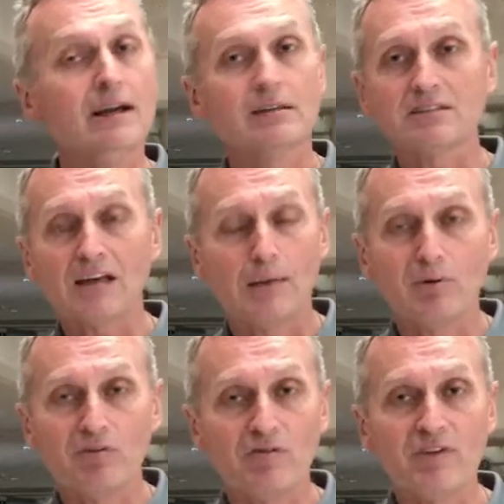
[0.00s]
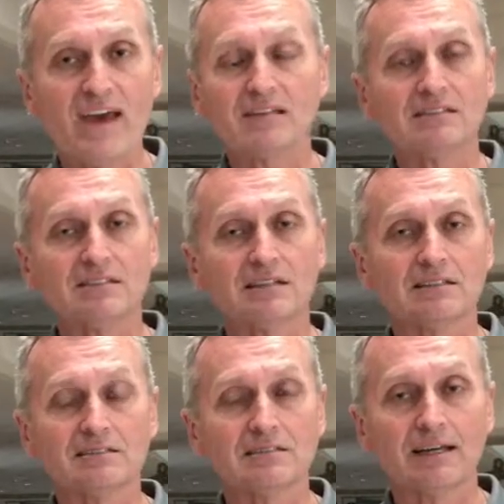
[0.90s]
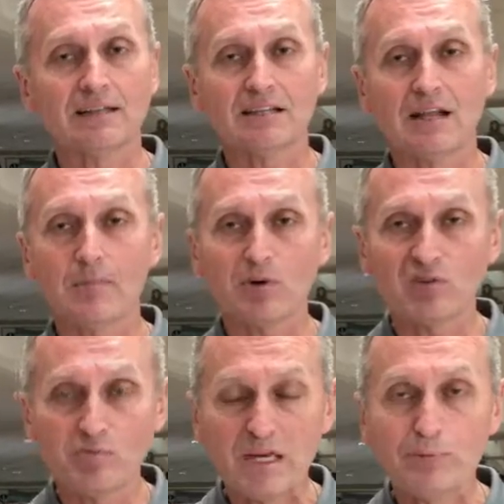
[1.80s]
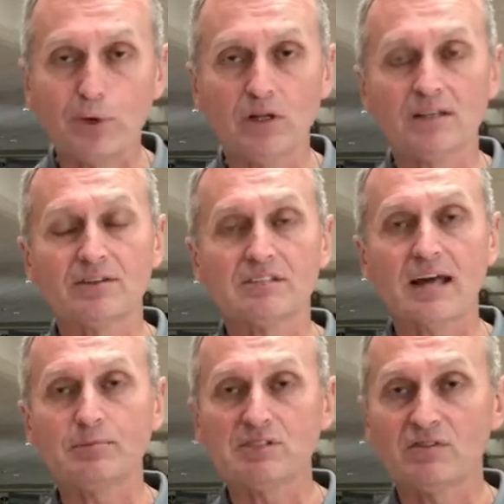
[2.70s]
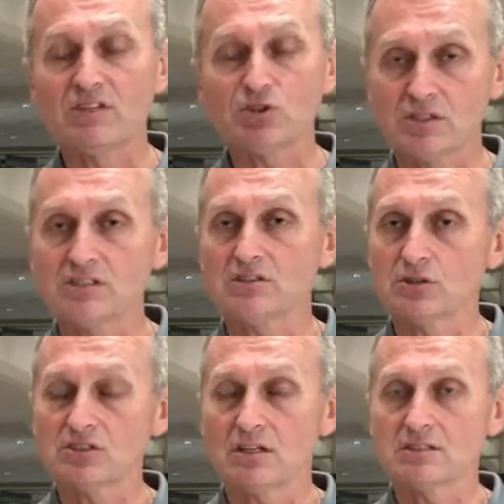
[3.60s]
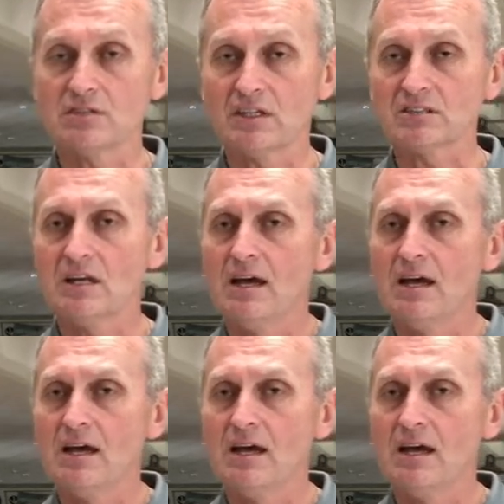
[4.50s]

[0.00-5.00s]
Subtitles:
the type of event and the number of people and the types of injuries and those kinds of things.